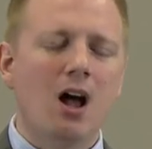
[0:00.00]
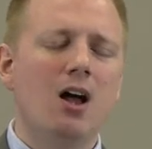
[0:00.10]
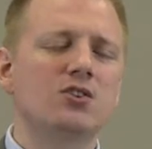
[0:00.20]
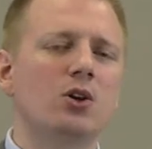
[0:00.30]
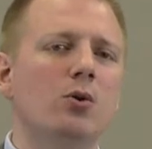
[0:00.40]

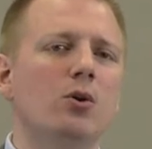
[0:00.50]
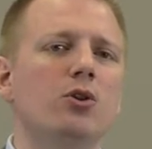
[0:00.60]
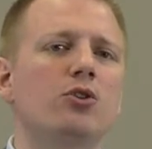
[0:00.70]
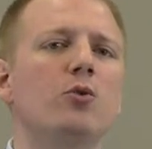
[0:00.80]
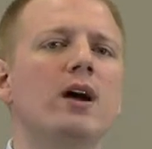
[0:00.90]

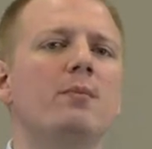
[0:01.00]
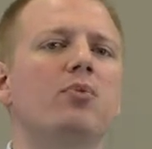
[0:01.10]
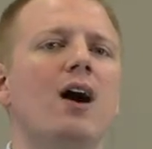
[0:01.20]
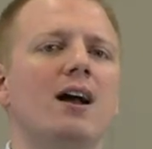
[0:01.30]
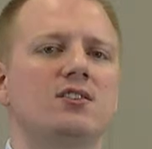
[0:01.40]
Also, through any
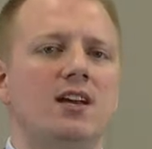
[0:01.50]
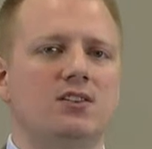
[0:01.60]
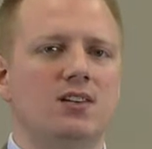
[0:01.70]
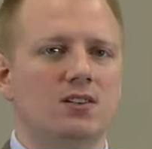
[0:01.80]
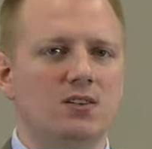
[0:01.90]

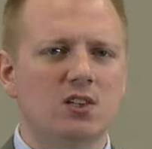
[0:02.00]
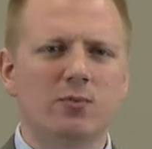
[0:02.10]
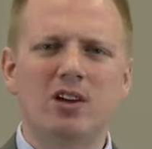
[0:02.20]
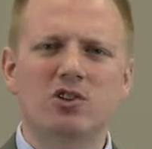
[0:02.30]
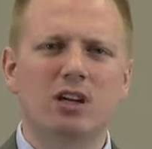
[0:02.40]
processes,
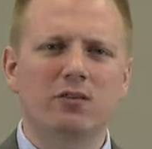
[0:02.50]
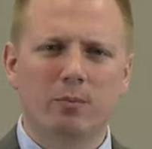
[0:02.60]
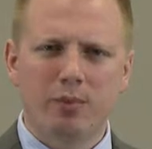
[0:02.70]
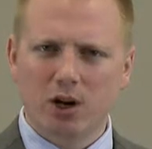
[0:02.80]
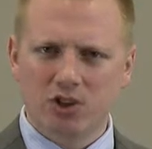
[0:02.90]
especially if
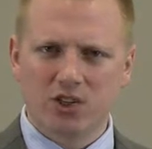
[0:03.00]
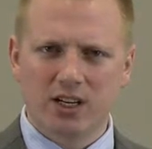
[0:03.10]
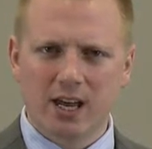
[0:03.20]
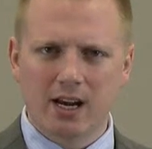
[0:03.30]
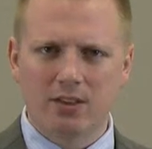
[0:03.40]
you're
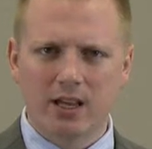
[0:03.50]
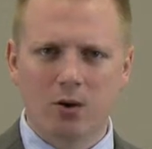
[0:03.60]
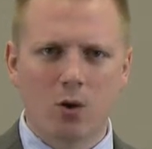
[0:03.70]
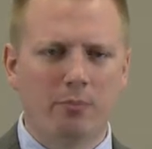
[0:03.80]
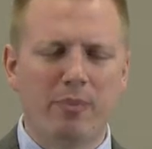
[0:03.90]
purchasing
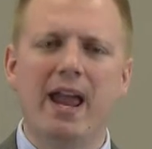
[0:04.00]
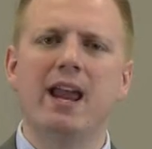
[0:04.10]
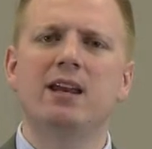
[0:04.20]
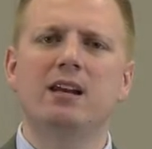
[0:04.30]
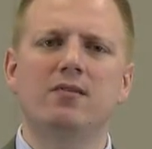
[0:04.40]
anything or
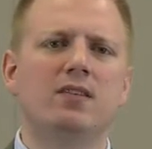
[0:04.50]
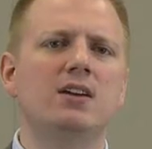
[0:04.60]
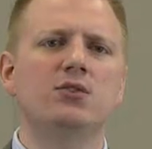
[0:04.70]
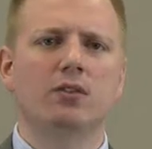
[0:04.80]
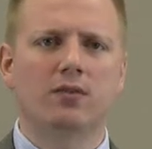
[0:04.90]
paying any
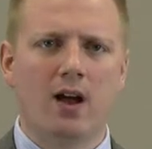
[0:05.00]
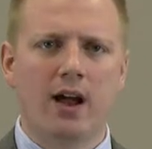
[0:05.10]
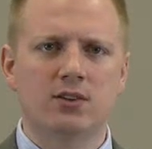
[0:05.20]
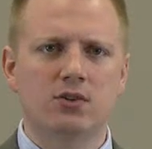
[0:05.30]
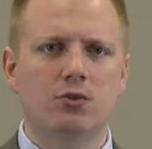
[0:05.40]
fees or
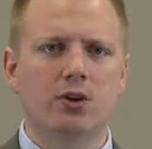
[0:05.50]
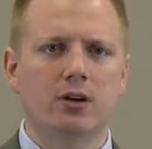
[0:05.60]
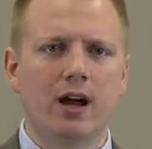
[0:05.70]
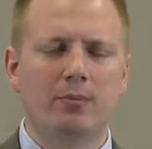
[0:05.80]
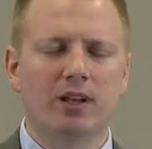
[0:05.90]
fines through
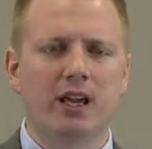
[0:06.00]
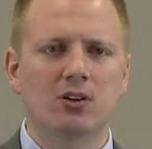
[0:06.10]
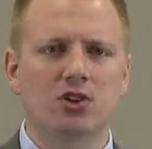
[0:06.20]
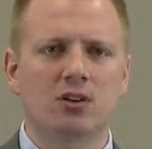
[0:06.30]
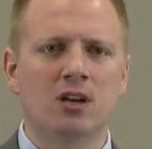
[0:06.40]
your
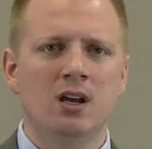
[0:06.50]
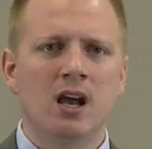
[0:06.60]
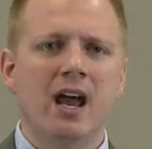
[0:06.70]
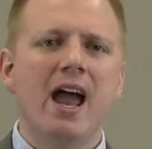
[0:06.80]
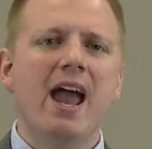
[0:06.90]
application,
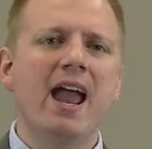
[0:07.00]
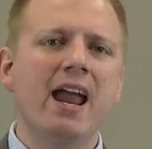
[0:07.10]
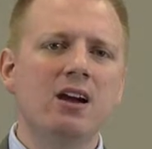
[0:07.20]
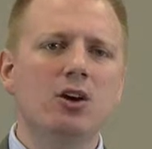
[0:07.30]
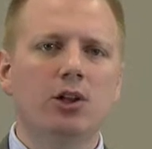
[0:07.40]

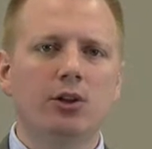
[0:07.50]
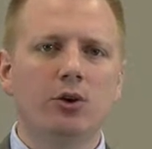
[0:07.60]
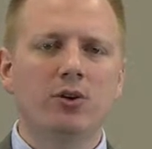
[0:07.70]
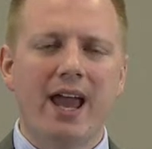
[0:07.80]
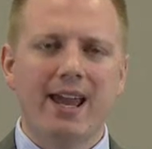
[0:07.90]

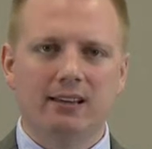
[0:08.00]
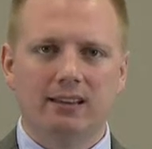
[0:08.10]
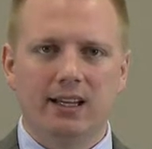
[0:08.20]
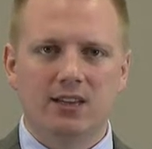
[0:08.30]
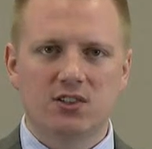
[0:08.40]
include a
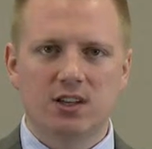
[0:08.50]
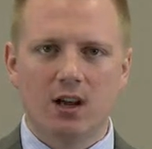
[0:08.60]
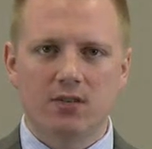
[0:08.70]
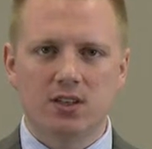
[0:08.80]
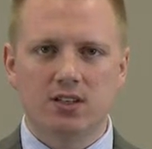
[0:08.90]
list
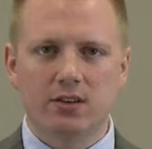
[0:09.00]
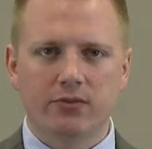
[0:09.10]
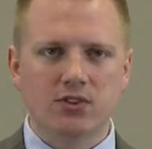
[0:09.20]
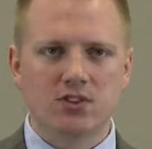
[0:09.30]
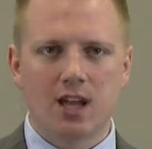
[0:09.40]
of the
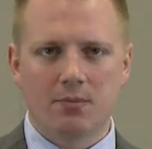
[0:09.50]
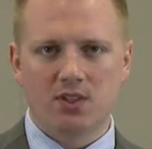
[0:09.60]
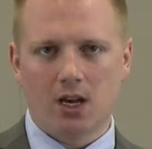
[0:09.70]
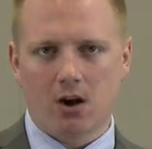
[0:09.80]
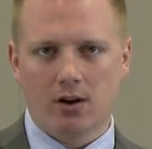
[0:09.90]
different
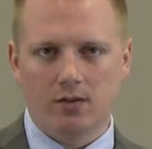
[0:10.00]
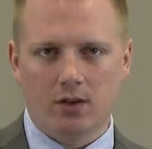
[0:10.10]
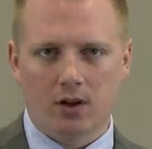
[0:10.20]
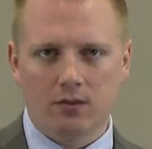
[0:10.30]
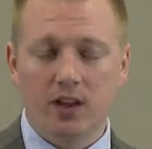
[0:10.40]
steps that are
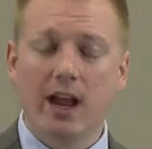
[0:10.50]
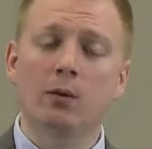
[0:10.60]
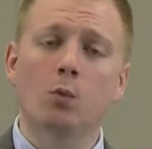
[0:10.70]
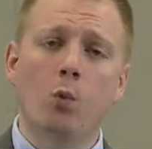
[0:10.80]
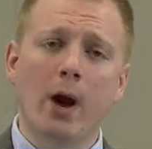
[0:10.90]
involved
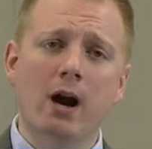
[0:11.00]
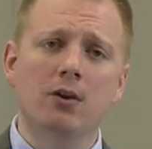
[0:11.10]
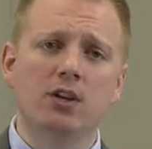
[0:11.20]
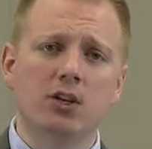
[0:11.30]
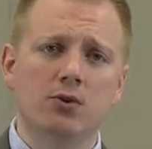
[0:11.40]
and
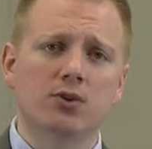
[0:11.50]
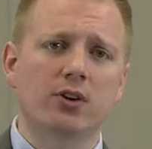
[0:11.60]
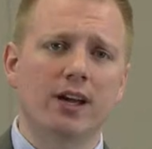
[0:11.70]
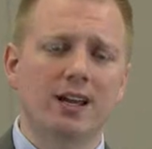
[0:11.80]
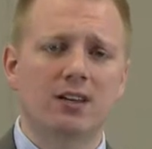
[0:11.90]
where the
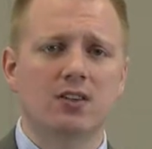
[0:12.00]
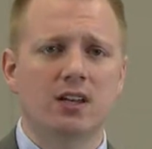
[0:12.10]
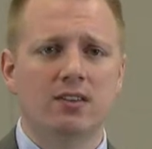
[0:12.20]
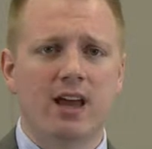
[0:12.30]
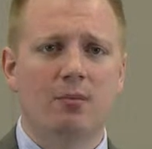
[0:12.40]
user is
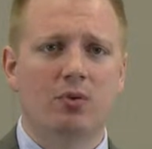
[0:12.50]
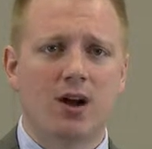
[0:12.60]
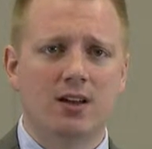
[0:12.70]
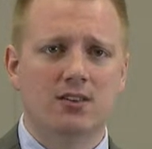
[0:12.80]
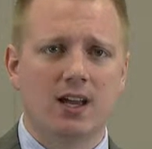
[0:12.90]
in that
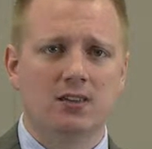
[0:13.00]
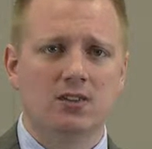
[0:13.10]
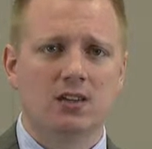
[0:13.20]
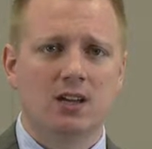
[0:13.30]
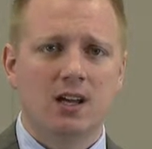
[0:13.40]

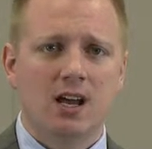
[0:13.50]
process.